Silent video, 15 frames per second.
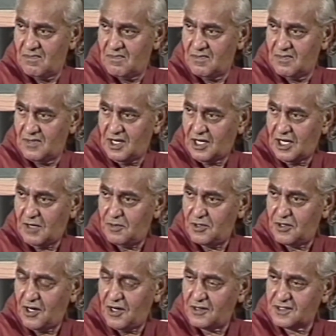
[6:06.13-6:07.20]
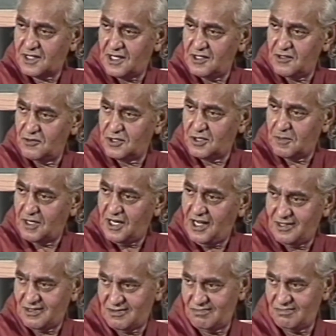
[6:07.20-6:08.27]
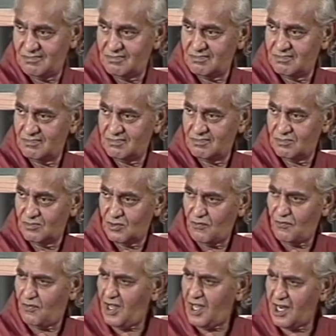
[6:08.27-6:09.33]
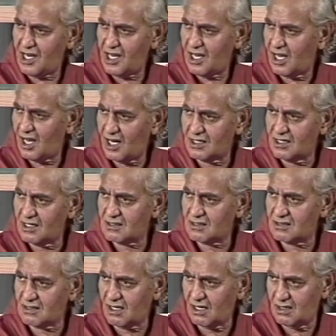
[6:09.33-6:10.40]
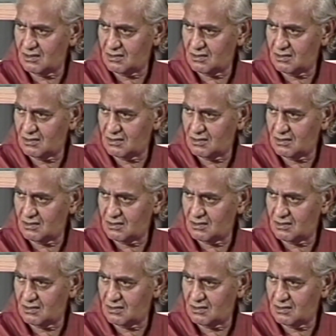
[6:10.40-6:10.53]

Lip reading: the carbon dioxide, used up gas. Very healthy exercise.